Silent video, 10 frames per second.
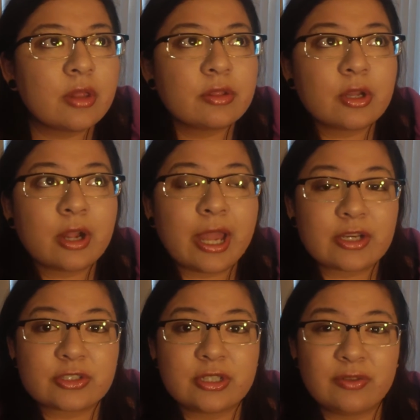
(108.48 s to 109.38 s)
there are
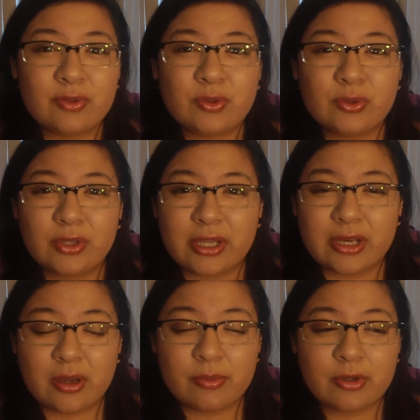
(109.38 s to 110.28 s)
actually, if you look it
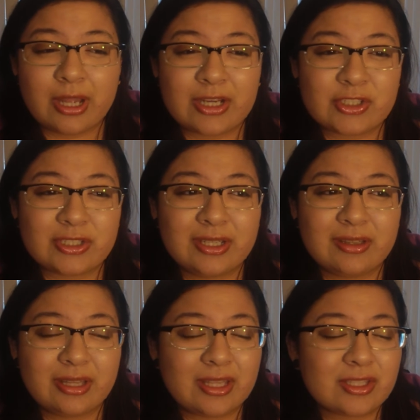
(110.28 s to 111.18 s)
up, there are actually
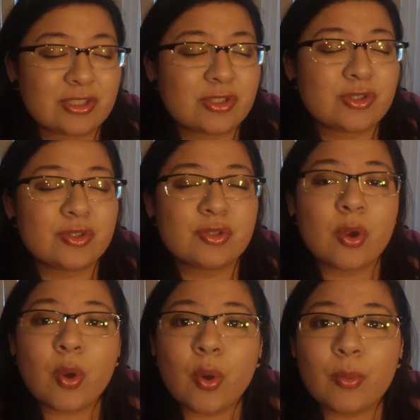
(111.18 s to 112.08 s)
like
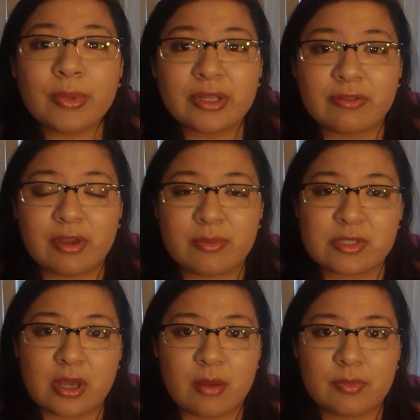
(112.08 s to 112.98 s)
so many famous
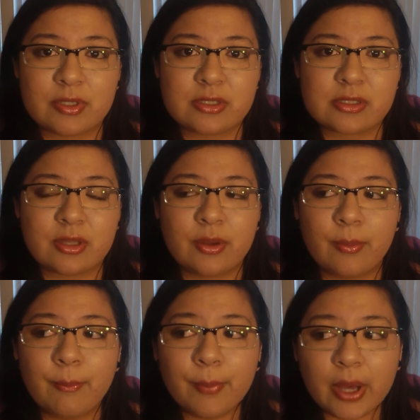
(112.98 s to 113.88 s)
hapas,
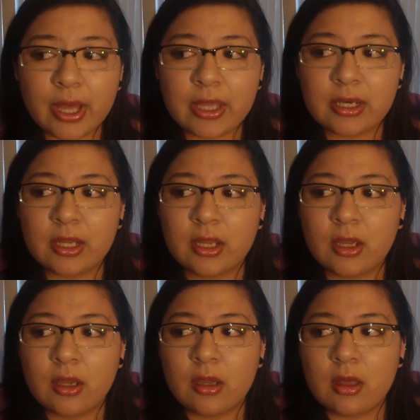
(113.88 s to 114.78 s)
but
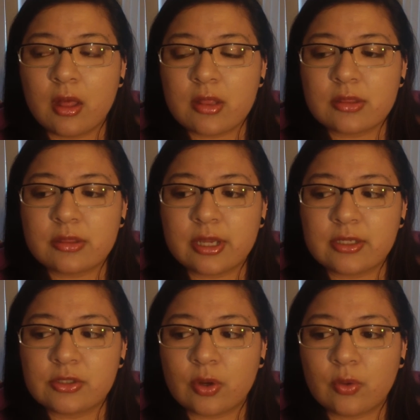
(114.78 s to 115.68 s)
they
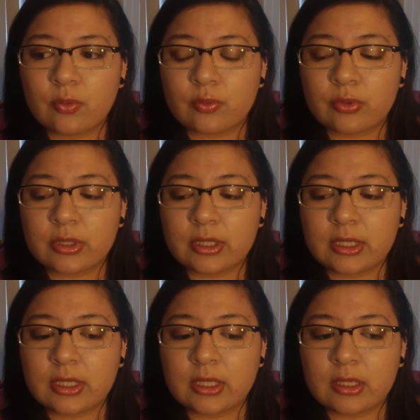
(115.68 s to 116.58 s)
don't
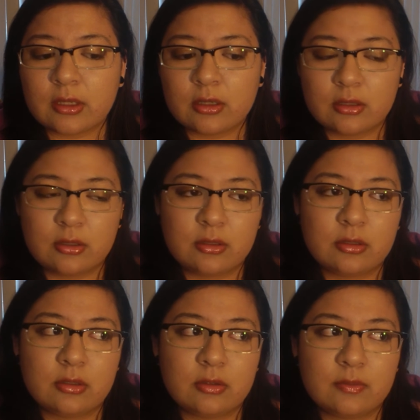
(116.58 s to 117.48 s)
really
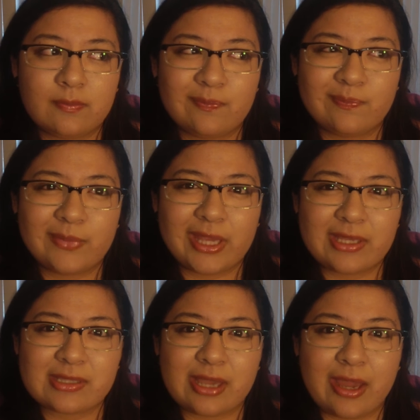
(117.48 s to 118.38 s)
I
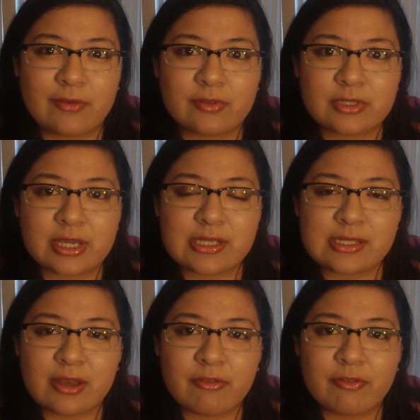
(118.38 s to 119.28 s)
guess, advertise
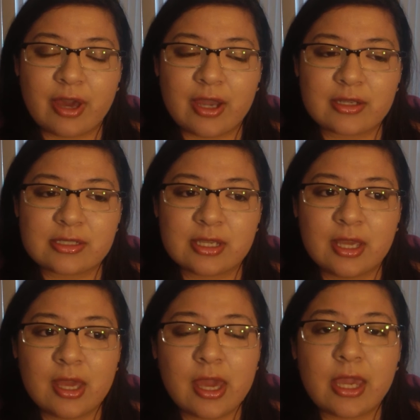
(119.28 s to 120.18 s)
that fact.
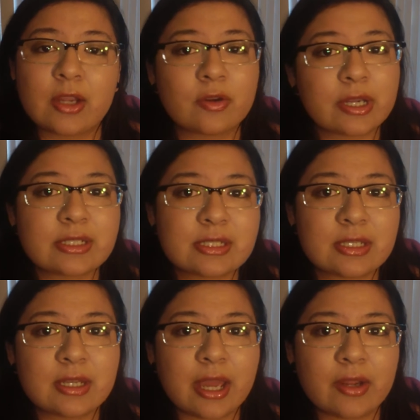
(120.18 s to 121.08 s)
And
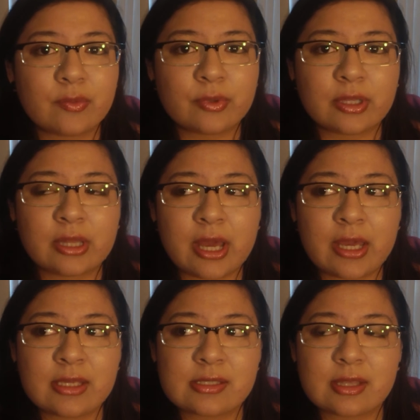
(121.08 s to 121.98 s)
granted, I
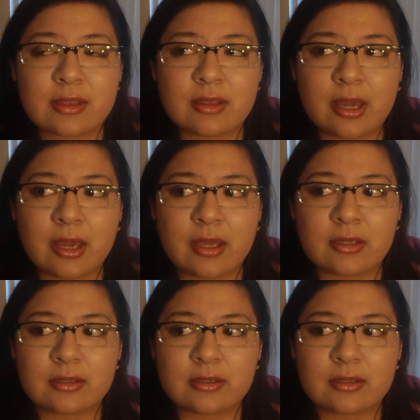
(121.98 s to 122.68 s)
realize that